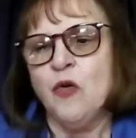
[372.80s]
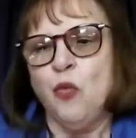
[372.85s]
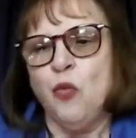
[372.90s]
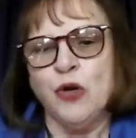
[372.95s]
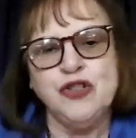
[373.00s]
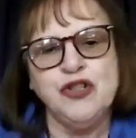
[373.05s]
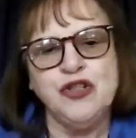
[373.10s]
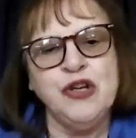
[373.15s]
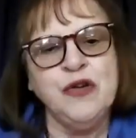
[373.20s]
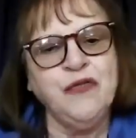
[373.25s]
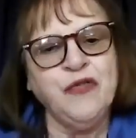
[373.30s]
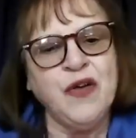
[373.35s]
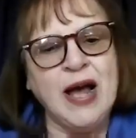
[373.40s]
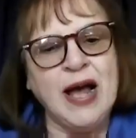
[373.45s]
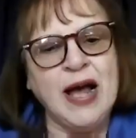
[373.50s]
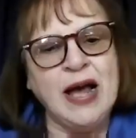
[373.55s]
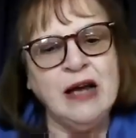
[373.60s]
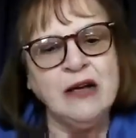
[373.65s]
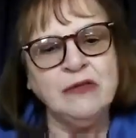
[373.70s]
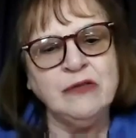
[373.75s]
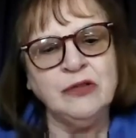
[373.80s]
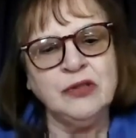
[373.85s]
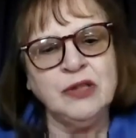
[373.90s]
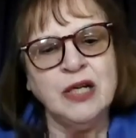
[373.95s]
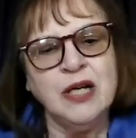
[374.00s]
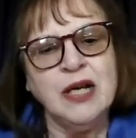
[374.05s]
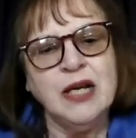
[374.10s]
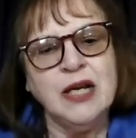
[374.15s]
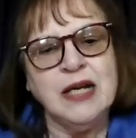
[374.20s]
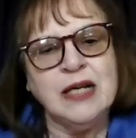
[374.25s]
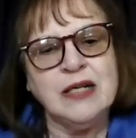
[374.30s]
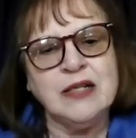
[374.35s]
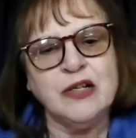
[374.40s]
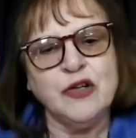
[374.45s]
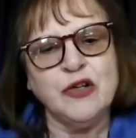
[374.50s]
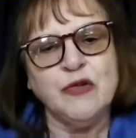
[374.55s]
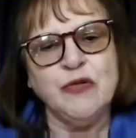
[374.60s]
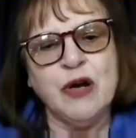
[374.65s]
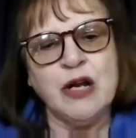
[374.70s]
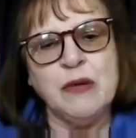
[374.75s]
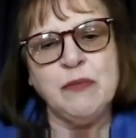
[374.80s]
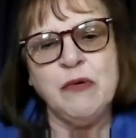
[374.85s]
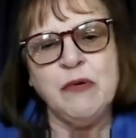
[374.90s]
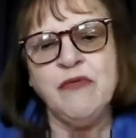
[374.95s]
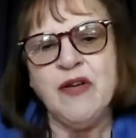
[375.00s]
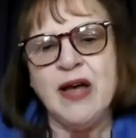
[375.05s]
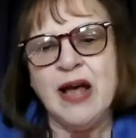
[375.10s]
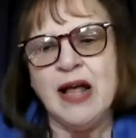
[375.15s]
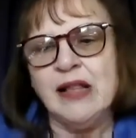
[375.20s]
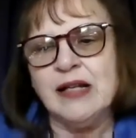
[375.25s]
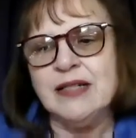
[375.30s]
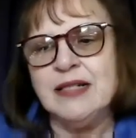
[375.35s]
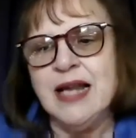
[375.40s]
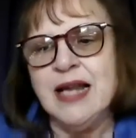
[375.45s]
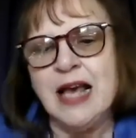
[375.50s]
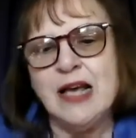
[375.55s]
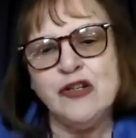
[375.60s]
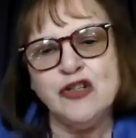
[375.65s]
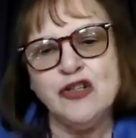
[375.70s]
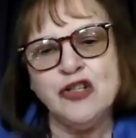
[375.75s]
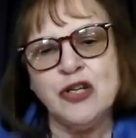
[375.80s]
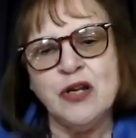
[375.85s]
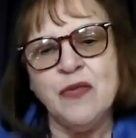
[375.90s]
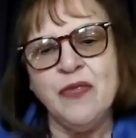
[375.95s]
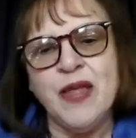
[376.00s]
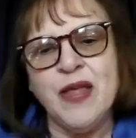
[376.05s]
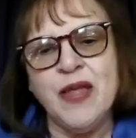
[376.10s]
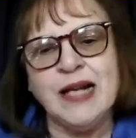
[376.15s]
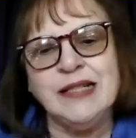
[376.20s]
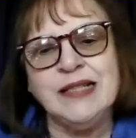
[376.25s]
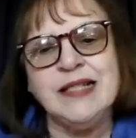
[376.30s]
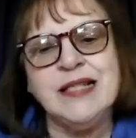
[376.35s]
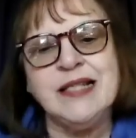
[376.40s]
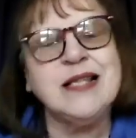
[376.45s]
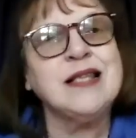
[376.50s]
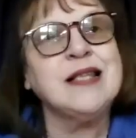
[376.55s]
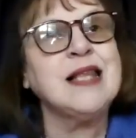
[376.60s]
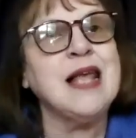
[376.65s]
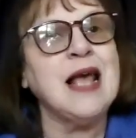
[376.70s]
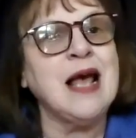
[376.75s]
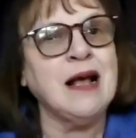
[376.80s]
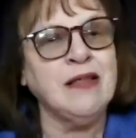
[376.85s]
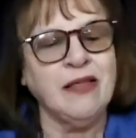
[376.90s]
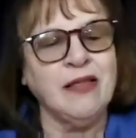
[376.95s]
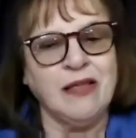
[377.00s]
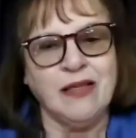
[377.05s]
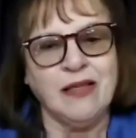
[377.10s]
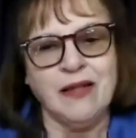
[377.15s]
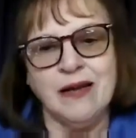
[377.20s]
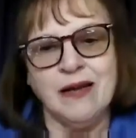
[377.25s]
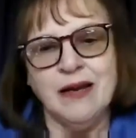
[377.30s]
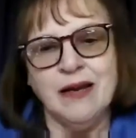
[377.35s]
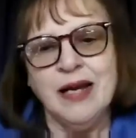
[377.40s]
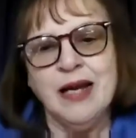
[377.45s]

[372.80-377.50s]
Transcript: What she found is incredible validation that death